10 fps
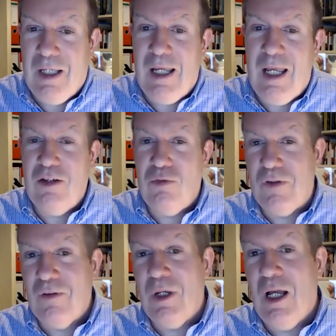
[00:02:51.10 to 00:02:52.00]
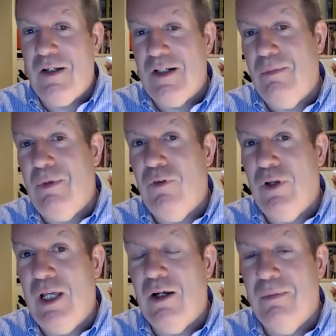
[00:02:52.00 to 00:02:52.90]
engage with some content
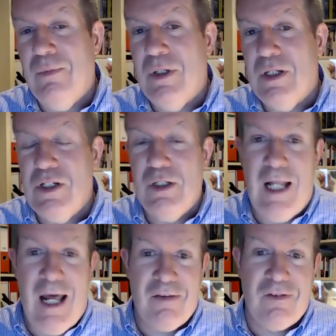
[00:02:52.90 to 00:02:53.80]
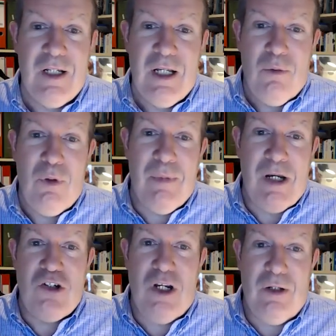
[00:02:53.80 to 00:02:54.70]
before they come to class, we
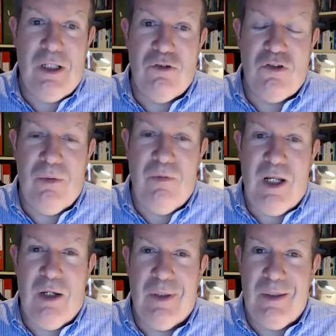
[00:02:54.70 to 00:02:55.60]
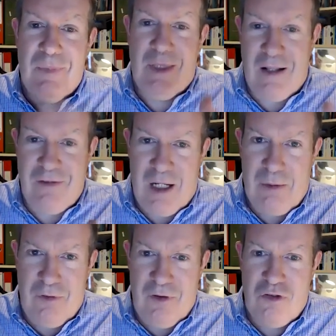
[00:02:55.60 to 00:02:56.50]
might share a YouTube video with them. That's
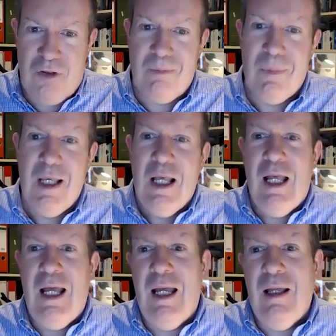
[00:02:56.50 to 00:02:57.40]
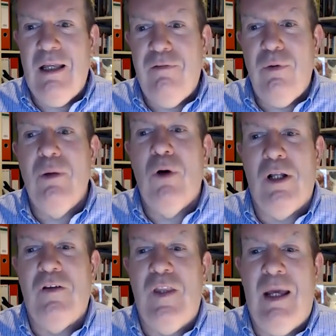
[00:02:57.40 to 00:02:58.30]
acquisition. If we
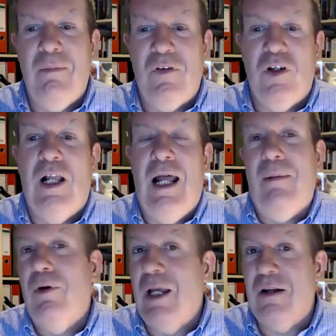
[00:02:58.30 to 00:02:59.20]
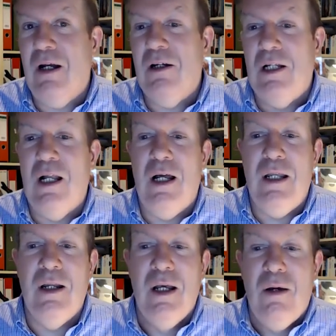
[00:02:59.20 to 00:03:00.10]
wanted them to collaborate
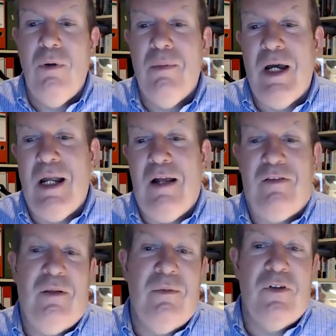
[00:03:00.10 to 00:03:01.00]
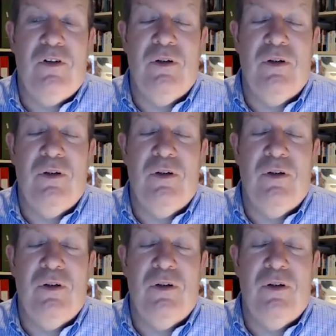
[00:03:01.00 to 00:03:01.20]
online, we might ask them